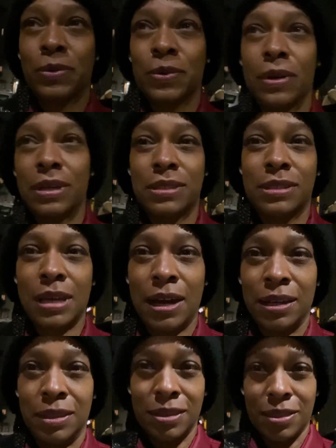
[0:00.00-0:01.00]

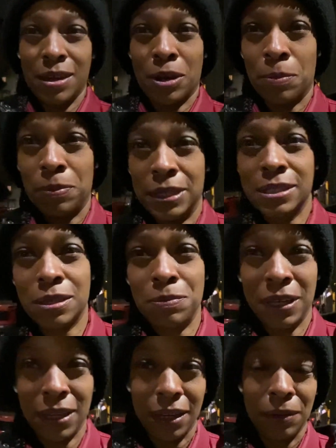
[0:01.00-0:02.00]
assigned the therapy to
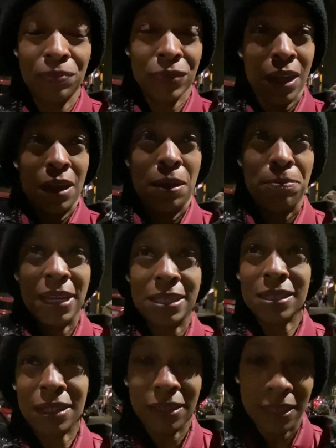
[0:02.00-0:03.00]
me
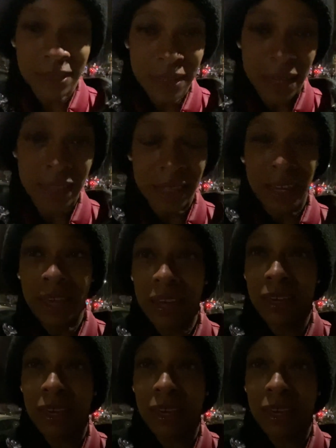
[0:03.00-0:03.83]
basically said, like,